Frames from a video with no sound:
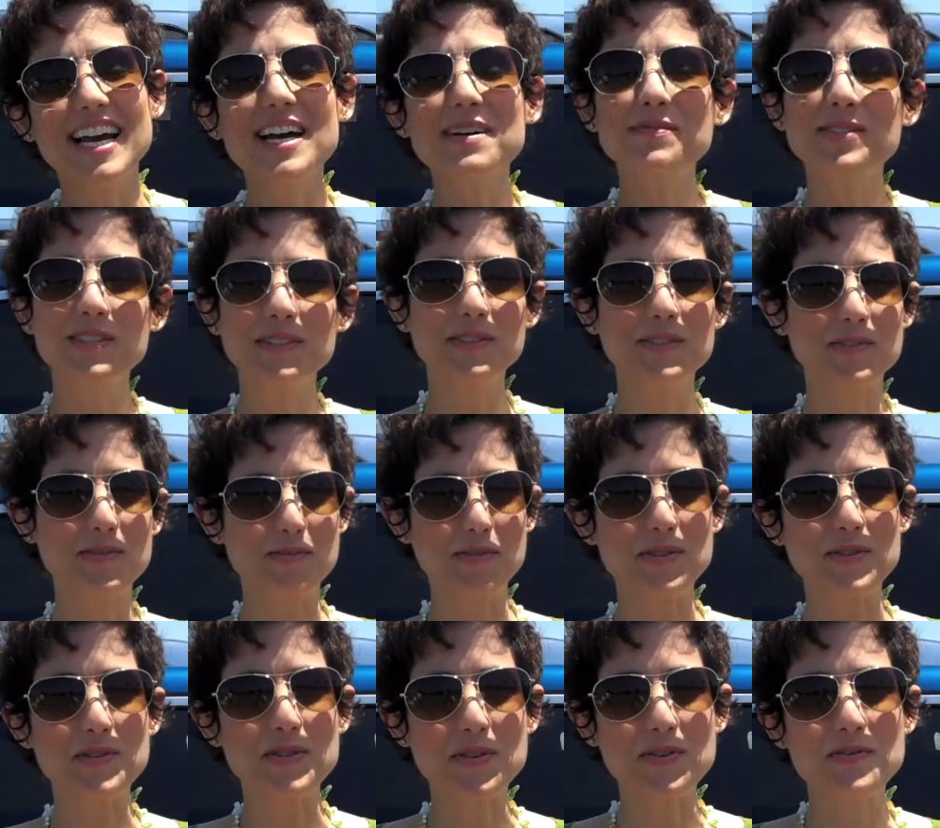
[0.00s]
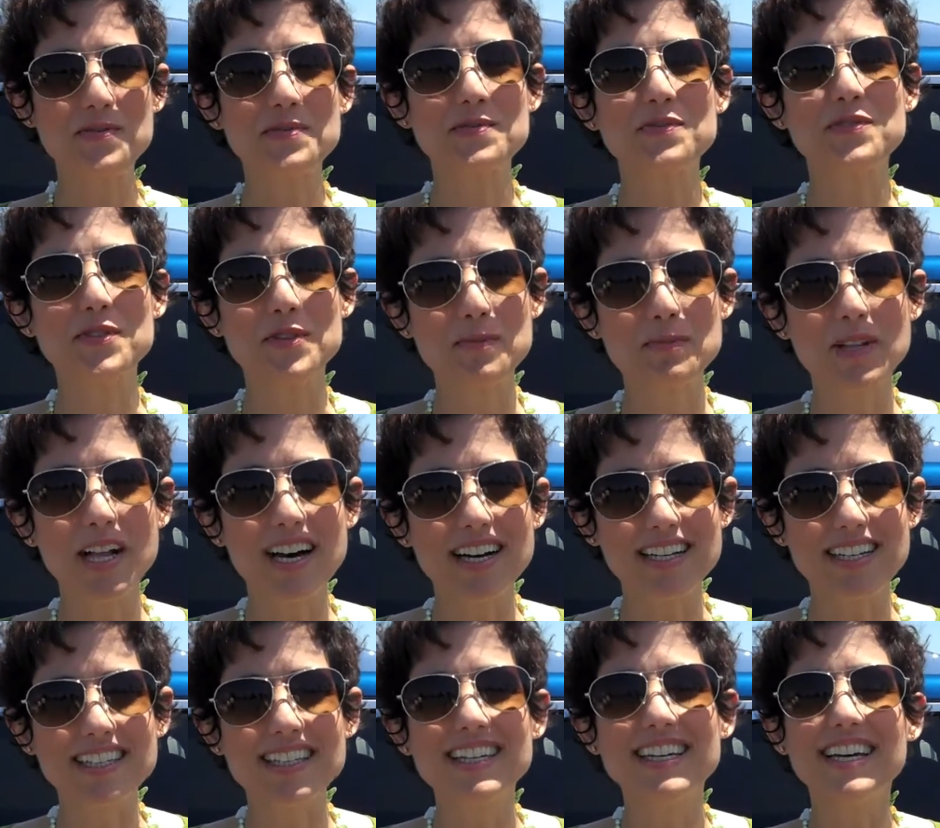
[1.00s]
I'm Susan Russo from Food
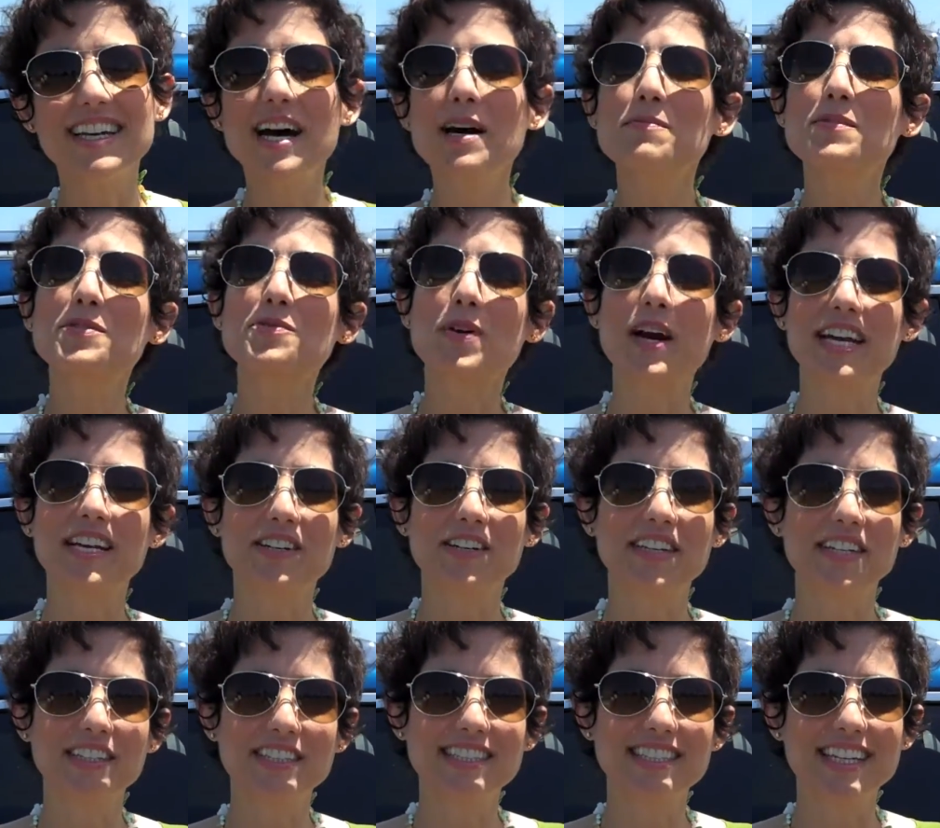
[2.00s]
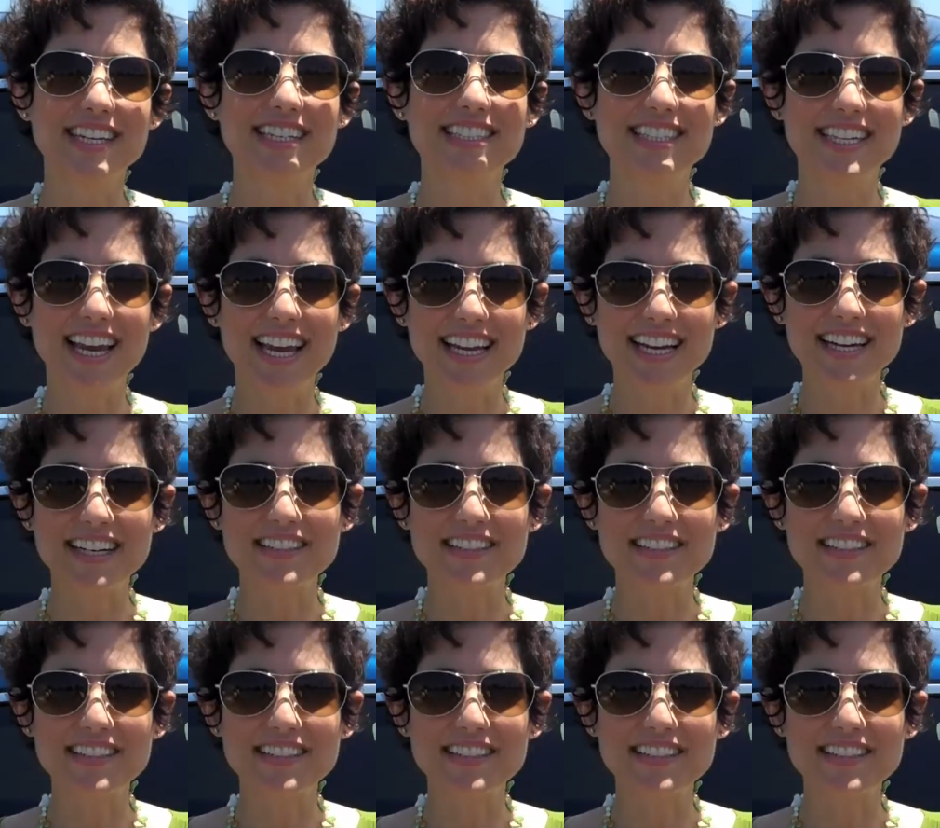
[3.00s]
Blogga, and I'm a writer here in San Diego.